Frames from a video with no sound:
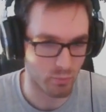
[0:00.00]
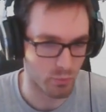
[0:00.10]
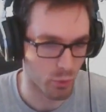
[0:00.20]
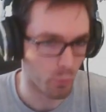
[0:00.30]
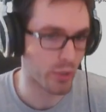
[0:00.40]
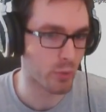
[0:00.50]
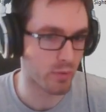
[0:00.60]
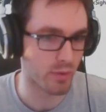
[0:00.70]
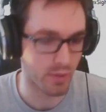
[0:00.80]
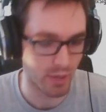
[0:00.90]
the way you
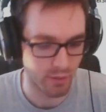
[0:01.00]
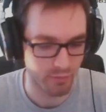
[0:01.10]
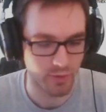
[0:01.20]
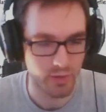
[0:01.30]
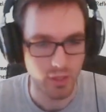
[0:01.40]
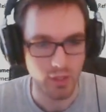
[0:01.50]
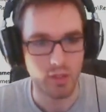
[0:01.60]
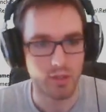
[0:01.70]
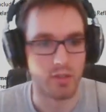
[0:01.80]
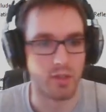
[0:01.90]
think alpha
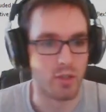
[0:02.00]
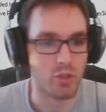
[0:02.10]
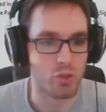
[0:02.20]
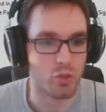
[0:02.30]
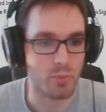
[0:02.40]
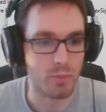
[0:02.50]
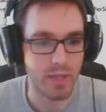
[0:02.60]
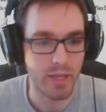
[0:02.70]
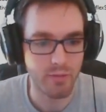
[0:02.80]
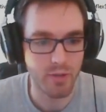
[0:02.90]
should be
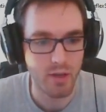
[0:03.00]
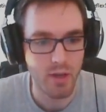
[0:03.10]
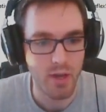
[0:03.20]
behaving.